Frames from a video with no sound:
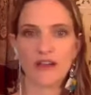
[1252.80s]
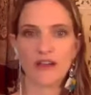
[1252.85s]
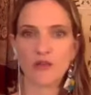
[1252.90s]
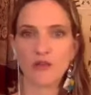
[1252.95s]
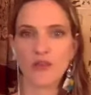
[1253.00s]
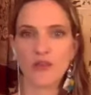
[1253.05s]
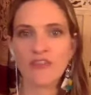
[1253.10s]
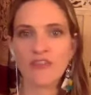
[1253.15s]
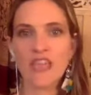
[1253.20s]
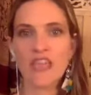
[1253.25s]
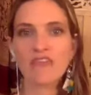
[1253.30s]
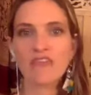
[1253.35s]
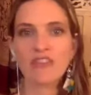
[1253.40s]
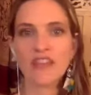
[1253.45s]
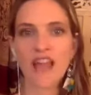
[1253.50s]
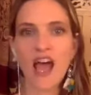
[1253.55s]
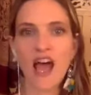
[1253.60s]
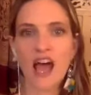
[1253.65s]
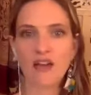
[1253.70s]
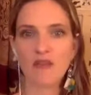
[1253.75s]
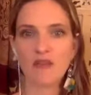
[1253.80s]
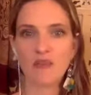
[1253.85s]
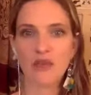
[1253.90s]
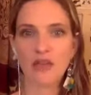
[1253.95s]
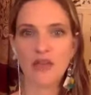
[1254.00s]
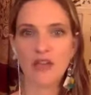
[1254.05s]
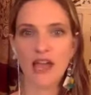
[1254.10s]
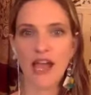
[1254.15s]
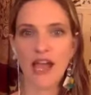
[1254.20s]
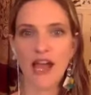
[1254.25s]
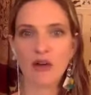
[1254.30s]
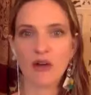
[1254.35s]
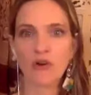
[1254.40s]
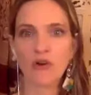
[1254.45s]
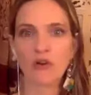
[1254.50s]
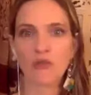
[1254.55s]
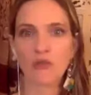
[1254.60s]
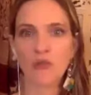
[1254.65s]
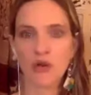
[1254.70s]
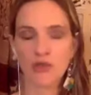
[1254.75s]
we've given up
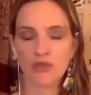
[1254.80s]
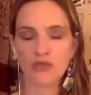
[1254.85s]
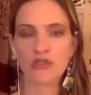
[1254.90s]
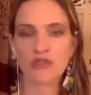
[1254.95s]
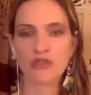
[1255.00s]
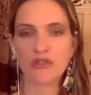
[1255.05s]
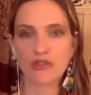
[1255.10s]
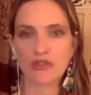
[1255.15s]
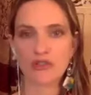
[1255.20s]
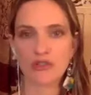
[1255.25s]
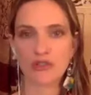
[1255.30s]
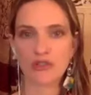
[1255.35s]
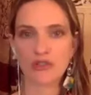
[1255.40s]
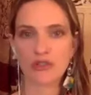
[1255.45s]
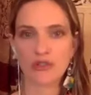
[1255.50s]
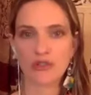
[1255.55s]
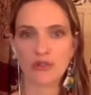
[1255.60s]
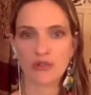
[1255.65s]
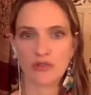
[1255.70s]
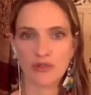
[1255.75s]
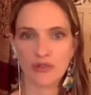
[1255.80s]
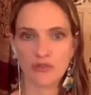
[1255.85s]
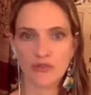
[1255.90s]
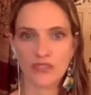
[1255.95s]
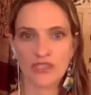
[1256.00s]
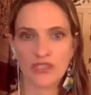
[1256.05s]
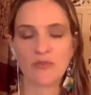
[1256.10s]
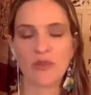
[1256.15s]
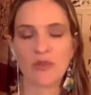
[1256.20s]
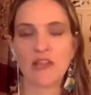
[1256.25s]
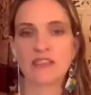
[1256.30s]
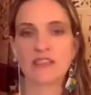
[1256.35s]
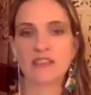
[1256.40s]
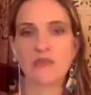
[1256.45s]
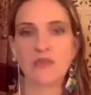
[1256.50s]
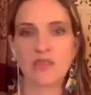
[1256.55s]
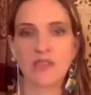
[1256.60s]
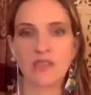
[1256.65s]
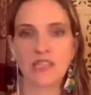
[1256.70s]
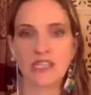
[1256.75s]
our personal
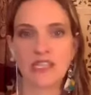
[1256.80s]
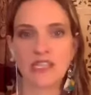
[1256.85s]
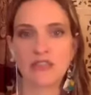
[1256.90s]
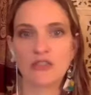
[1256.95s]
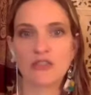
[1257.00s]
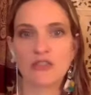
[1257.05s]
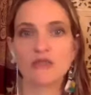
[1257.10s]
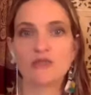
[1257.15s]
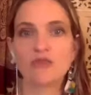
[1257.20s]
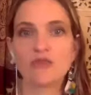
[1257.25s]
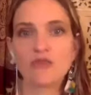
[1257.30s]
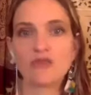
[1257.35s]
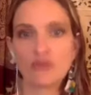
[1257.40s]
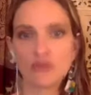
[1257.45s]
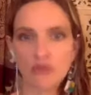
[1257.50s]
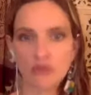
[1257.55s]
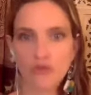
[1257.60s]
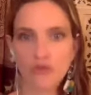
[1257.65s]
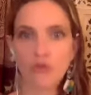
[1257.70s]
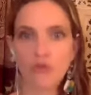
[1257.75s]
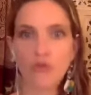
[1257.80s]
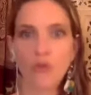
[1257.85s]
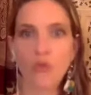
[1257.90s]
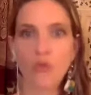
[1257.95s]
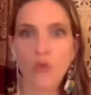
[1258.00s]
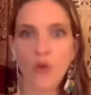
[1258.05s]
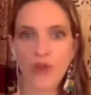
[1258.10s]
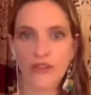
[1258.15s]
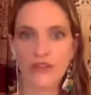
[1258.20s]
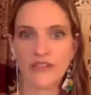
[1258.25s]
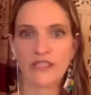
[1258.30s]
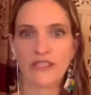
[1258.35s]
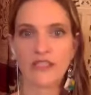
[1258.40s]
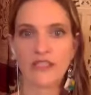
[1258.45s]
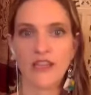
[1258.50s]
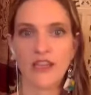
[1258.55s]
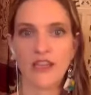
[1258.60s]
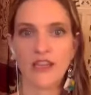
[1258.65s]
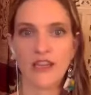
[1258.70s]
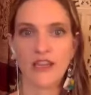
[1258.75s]
responsibility to do what,
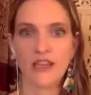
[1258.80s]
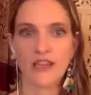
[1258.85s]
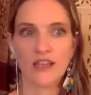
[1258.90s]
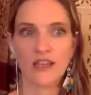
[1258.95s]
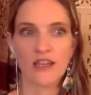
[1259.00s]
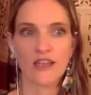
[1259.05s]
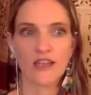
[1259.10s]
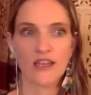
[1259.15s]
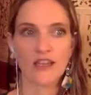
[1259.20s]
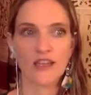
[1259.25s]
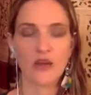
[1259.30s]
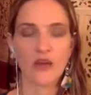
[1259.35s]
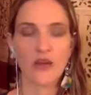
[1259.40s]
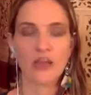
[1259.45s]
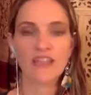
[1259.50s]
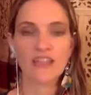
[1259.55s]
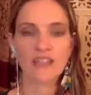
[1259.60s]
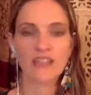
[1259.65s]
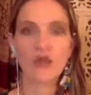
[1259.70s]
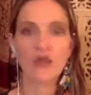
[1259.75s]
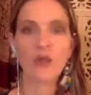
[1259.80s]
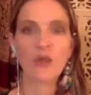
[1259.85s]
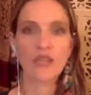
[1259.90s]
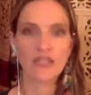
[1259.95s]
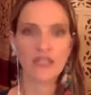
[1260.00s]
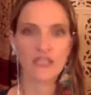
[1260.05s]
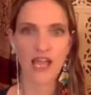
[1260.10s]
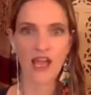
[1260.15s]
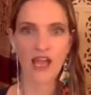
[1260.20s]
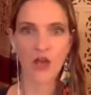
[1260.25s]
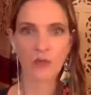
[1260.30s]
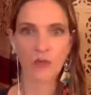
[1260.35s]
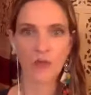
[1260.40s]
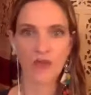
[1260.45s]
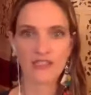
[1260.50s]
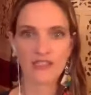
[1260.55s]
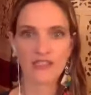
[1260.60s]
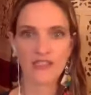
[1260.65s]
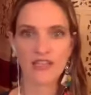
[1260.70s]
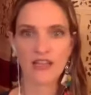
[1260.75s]
is going to help
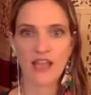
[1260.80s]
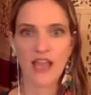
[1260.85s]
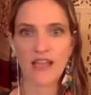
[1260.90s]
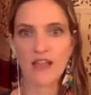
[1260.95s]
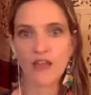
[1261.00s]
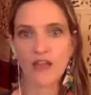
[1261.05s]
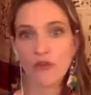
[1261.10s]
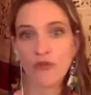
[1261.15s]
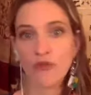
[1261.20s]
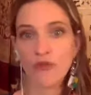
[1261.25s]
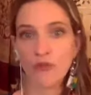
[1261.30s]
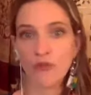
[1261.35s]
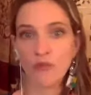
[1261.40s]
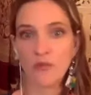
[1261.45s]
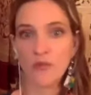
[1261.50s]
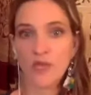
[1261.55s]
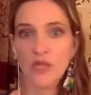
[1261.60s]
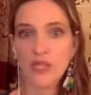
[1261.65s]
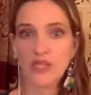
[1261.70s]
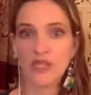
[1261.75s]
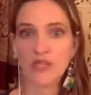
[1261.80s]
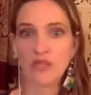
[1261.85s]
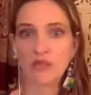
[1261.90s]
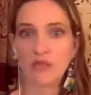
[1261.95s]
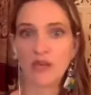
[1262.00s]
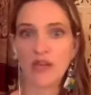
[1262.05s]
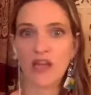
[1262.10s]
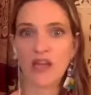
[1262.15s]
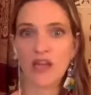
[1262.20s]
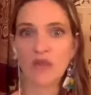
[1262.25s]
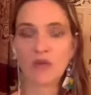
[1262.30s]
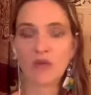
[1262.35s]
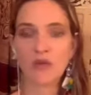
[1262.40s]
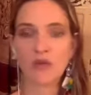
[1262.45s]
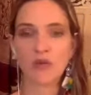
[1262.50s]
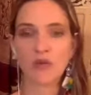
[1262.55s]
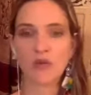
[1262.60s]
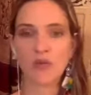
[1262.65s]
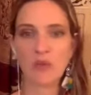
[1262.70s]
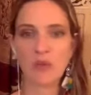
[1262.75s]
us. And I know for me, when I work
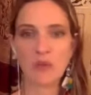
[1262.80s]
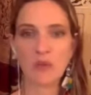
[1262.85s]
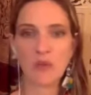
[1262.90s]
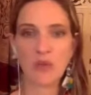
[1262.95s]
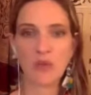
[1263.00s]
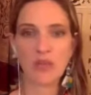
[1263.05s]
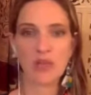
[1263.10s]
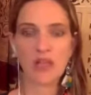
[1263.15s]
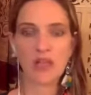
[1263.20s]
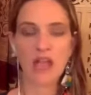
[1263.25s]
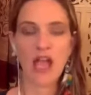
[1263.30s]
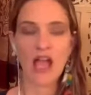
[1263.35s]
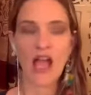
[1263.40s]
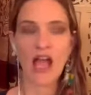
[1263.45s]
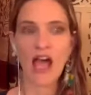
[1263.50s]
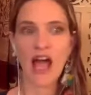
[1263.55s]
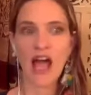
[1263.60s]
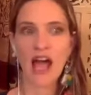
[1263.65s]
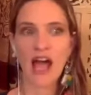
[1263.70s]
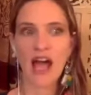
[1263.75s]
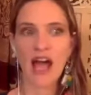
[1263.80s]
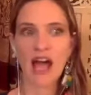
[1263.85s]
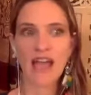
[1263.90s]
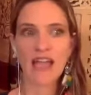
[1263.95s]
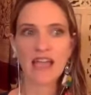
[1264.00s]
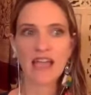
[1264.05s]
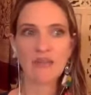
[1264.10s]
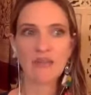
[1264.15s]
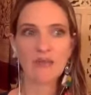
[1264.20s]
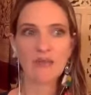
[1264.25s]
with people, I